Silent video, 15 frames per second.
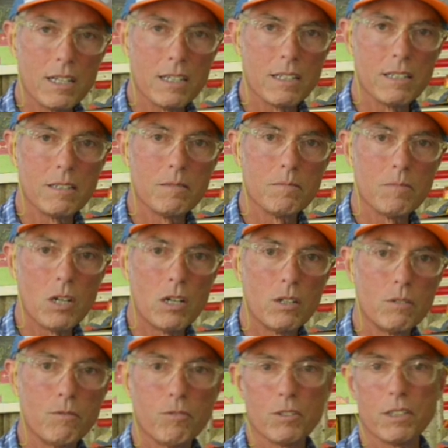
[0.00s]
um,
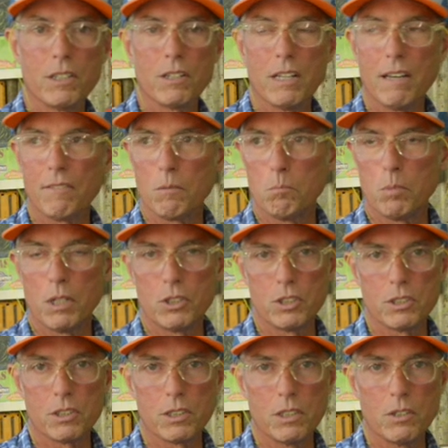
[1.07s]
hopefully they'll have the
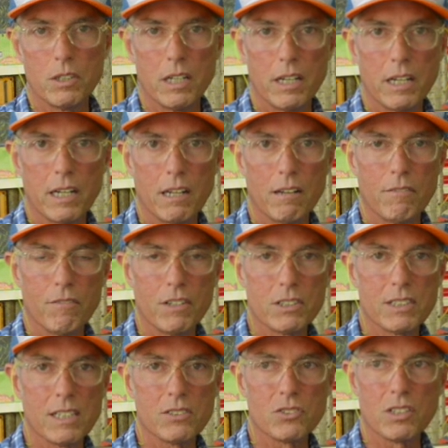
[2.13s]
budget to go ahead and
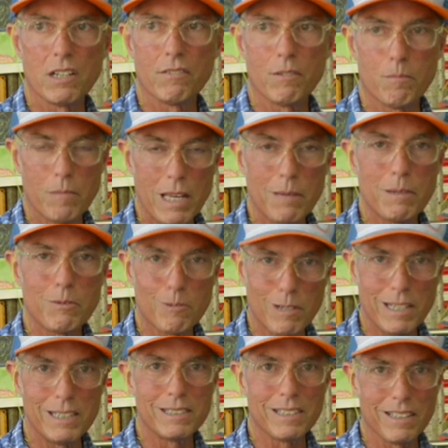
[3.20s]
fix that stuff and maybe
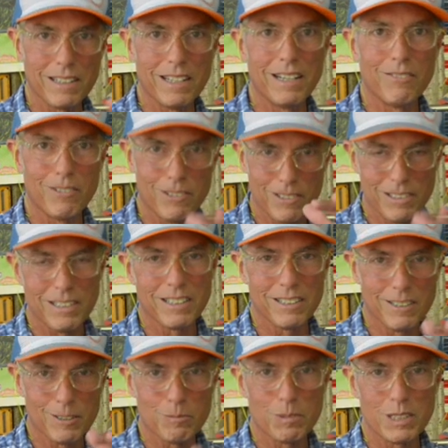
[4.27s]
raise the level a
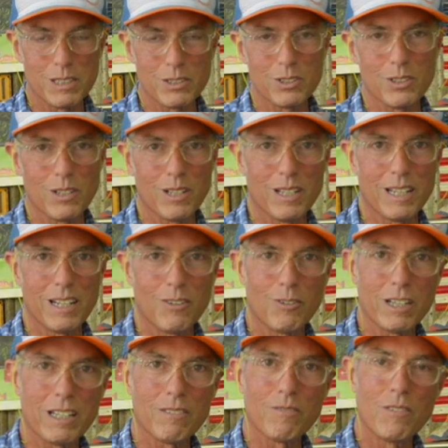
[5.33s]
little bit so that they
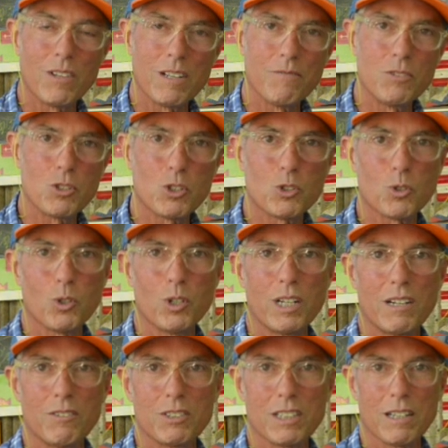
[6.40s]
don't get destroyed
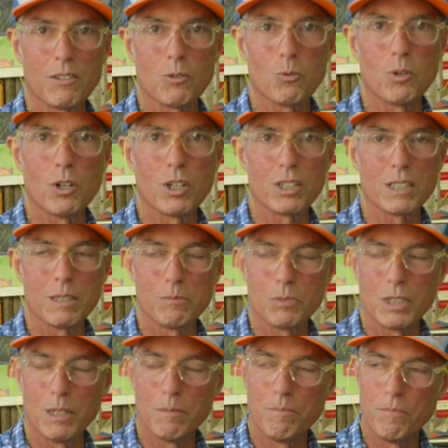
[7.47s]
every time the water comes
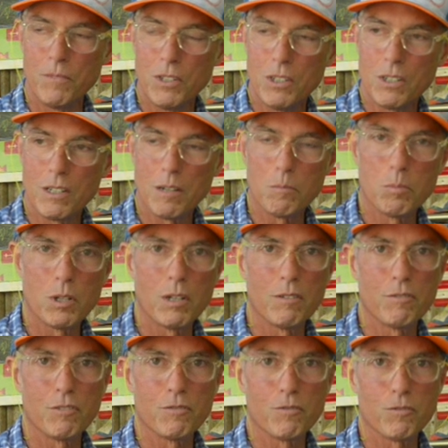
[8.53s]
up
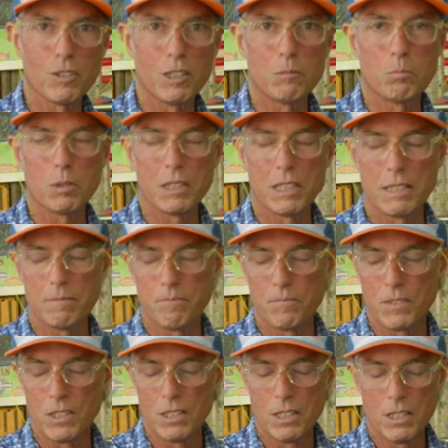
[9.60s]
above floodplain.
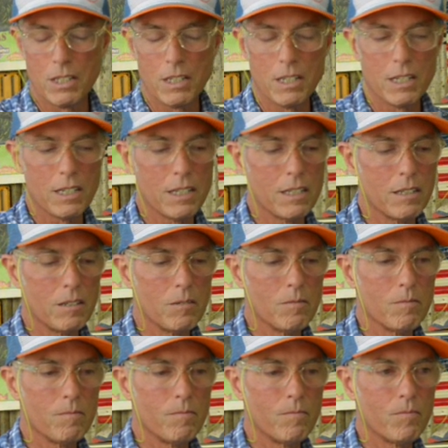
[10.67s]
Um,